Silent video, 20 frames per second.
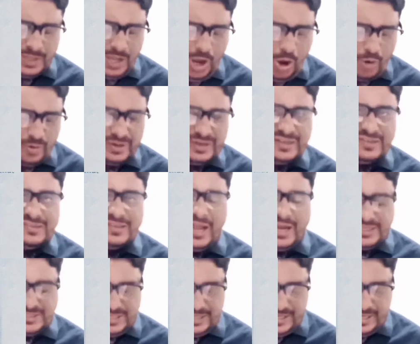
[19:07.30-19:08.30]
only
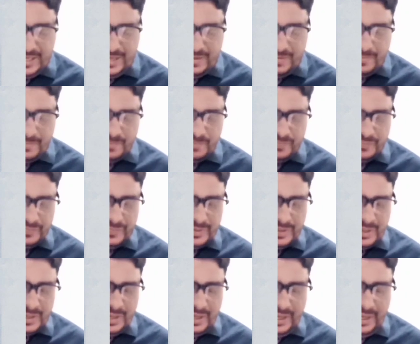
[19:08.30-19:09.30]
slightly,
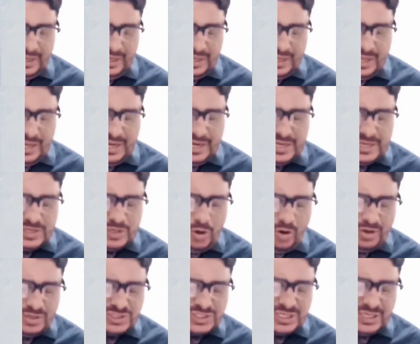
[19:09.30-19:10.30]
in
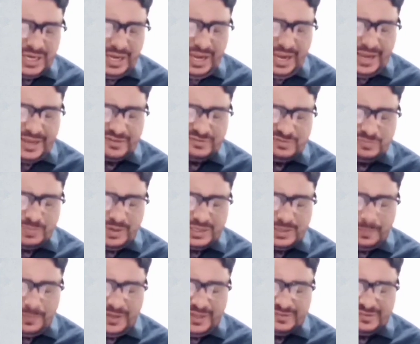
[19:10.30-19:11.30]
not as
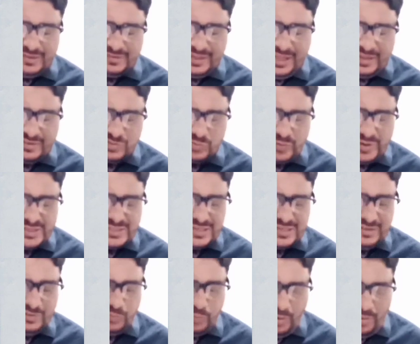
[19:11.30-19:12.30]
many places as
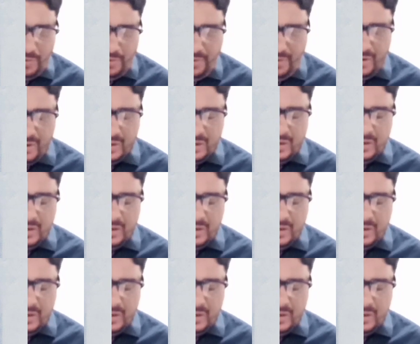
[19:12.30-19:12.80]
strangers were,